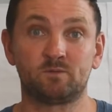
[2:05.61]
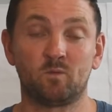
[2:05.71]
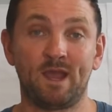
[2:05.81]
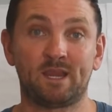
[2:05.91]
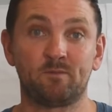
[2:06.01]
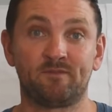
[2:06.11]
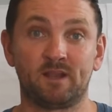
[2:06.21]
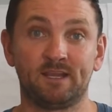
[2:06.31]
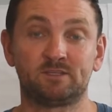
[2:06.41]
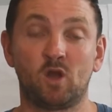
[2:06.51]
We're working with
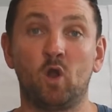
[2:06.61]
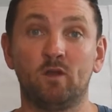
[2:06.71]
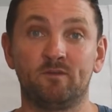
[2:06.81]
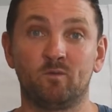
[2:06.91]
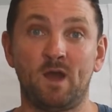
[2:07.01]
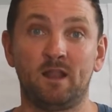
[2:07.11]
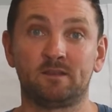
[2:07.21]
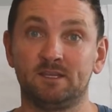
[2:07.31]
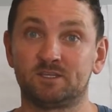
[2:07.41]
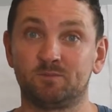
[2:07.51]
clinics all over the
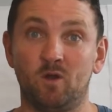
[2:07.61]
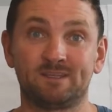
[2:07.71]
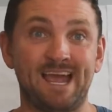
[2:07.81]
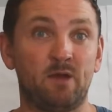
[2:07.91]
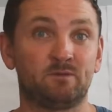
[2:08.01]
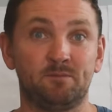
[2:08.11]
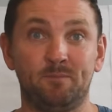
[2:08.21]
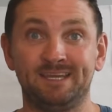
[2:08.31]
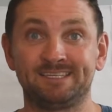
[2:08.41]
world, in small towns, in big